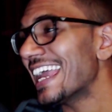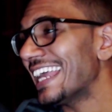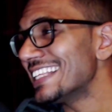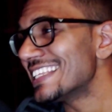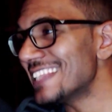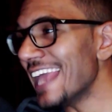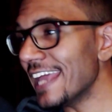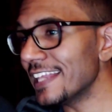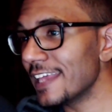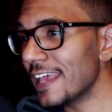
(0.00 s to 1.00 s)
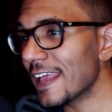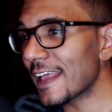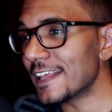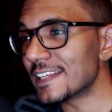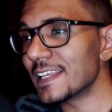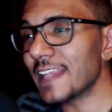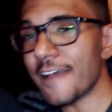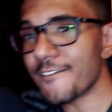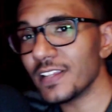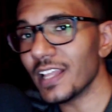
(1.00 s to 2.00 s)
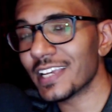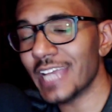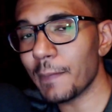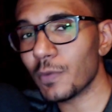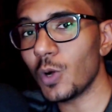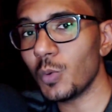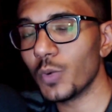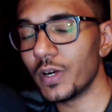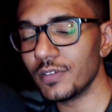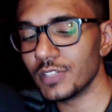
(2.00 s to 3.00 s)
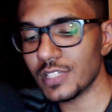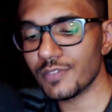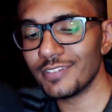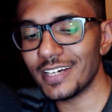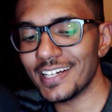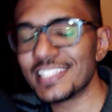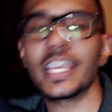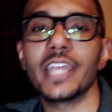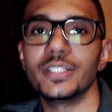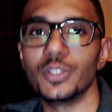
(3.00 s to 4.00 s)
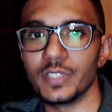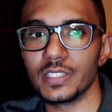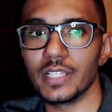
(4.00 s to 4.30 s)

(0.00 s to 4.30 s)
Instead, instead I feel like Capcom were just very scared of it.